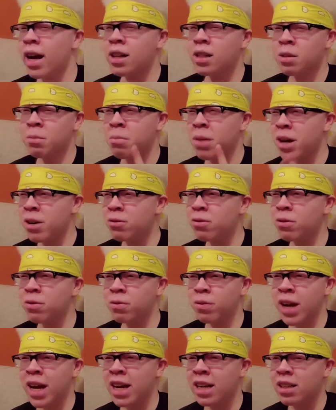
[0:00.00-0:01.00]
As a matter of
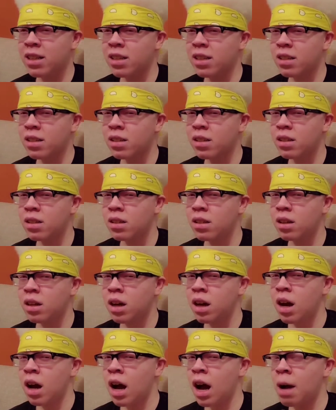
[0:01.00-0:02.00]
fact,
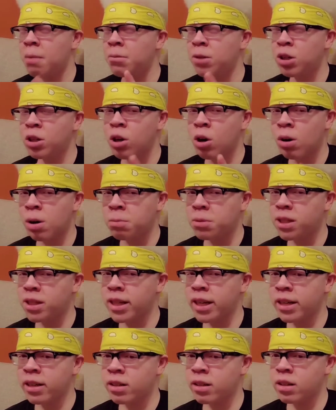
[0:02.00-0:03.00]
I'm gonna go
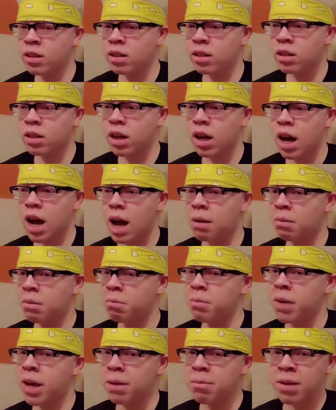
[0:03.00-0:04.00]
upstairs I'm
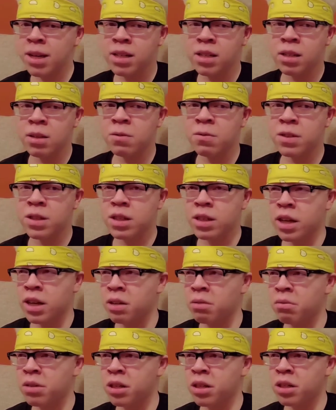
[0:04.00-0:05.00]
gonna make myself a
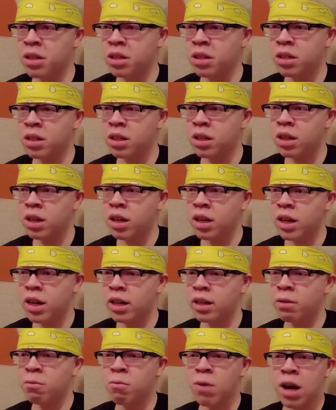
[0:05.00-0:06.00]
sandwich, and
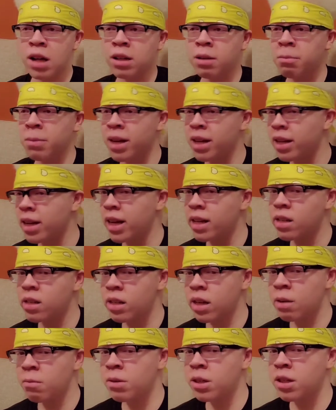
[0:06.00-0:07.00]
then while I'm eating that
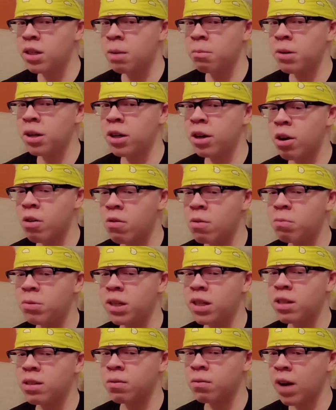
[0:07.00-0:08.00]
sandwich, I'm gonna go and
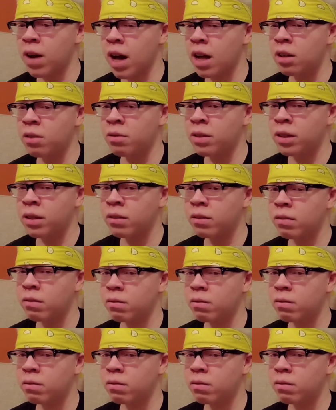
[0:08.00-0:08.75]
play some Valorant.